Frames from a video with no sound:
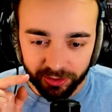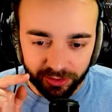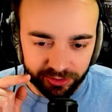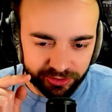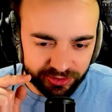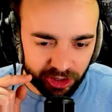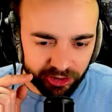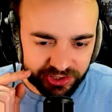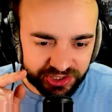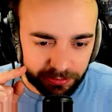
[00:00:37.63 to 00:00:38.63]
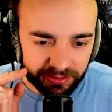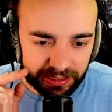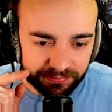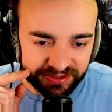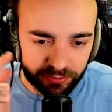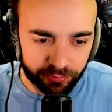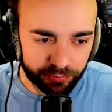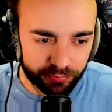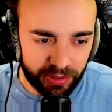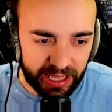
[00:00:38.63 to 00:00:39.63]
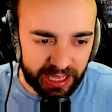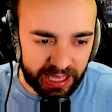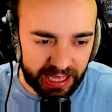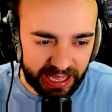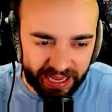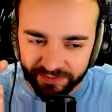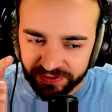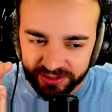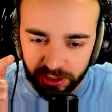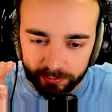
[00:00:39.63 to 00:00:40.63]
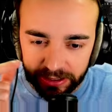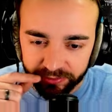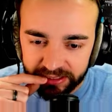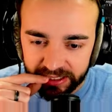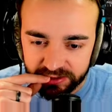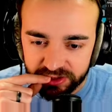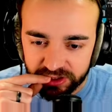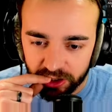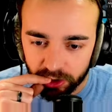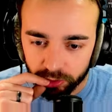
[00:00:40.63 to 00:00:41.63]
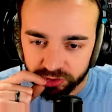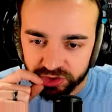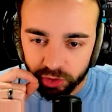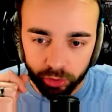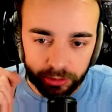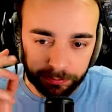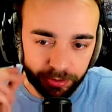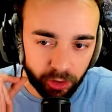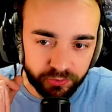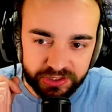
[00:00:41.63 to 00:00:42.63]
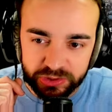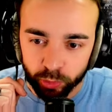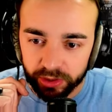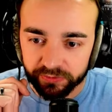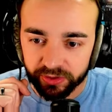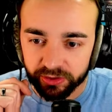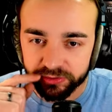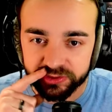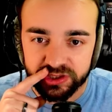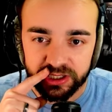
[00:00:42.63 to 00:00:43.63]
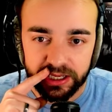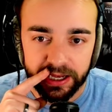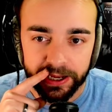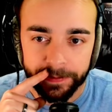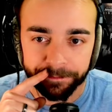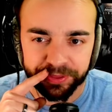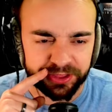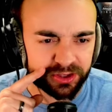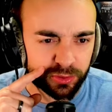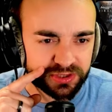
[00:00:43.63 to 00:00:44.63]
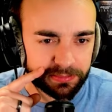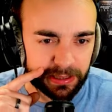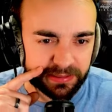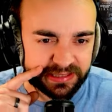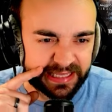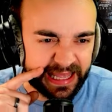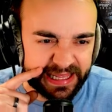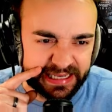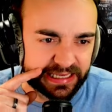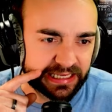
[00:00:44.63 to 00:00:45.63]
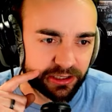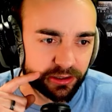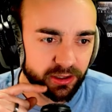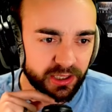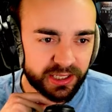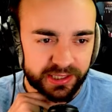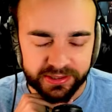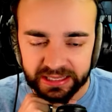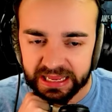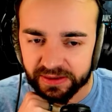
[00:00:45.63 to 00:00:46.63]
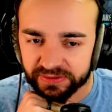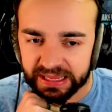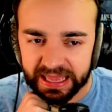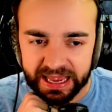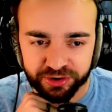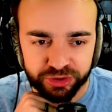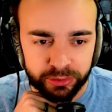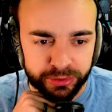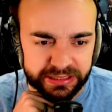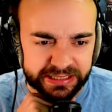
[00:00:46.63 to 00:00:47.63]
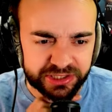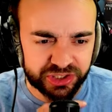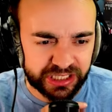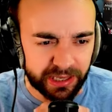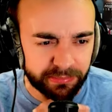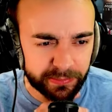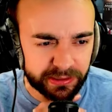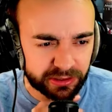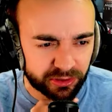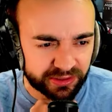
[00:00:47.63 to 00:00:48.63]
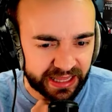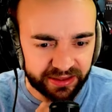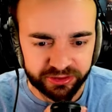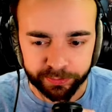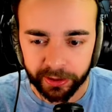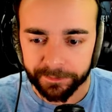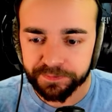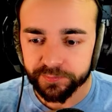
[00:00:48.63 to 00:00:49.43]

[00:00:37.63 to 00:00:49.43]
there are some games that haven't come out yet. So Skull and Bones is one of those. I think there was like maybe 10 in here that haven't actually released yet, maybe a little less, but